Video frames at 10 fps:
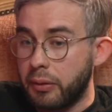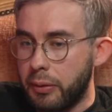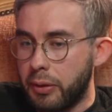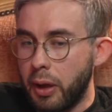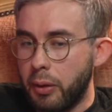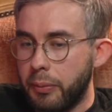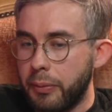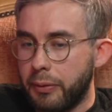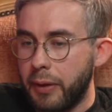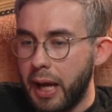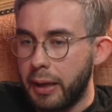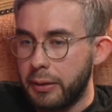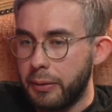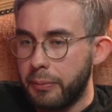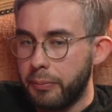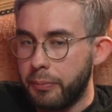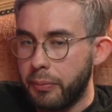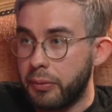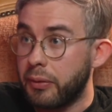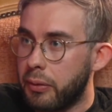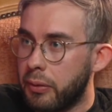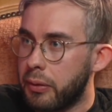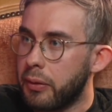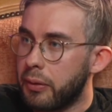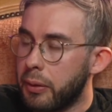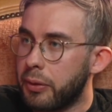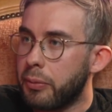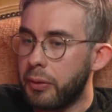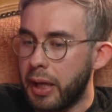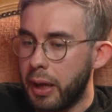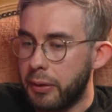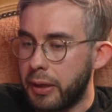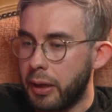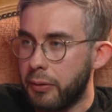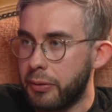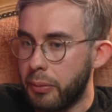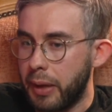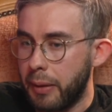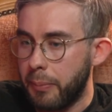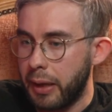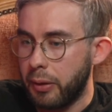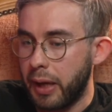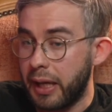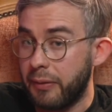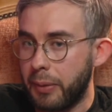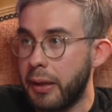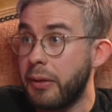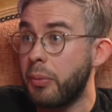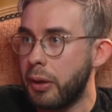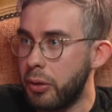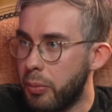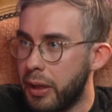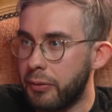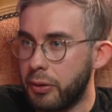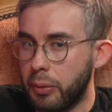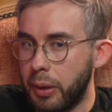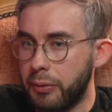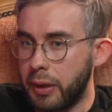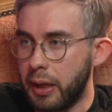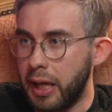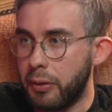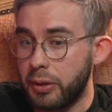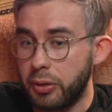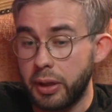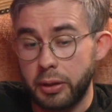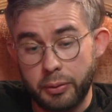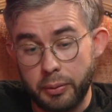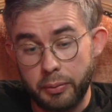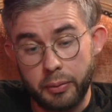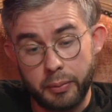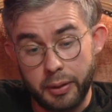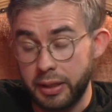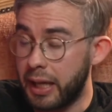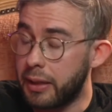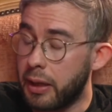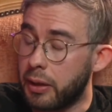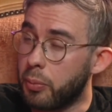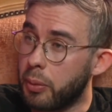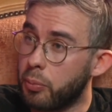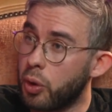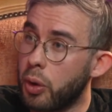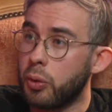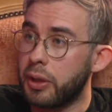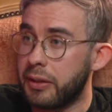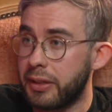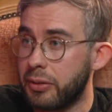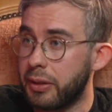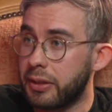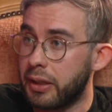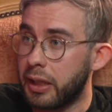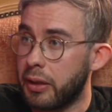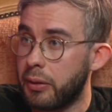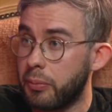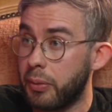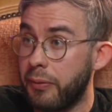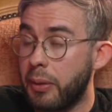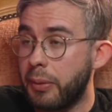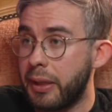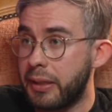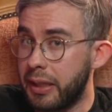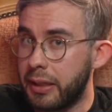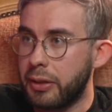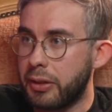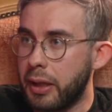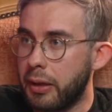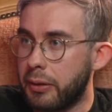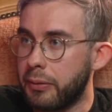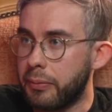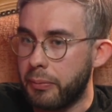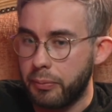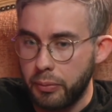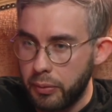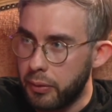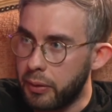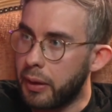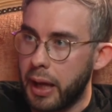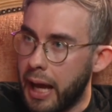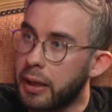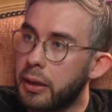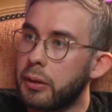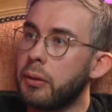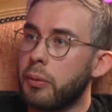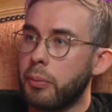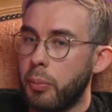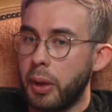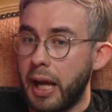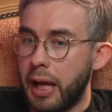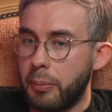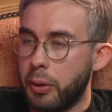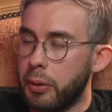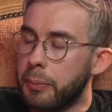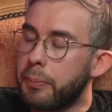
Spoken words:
So, the fact. To free ourselves from that manual aspect where you read from a buffer and retrieve the data that we're more or less interested in, we've completely ditched it. And we're able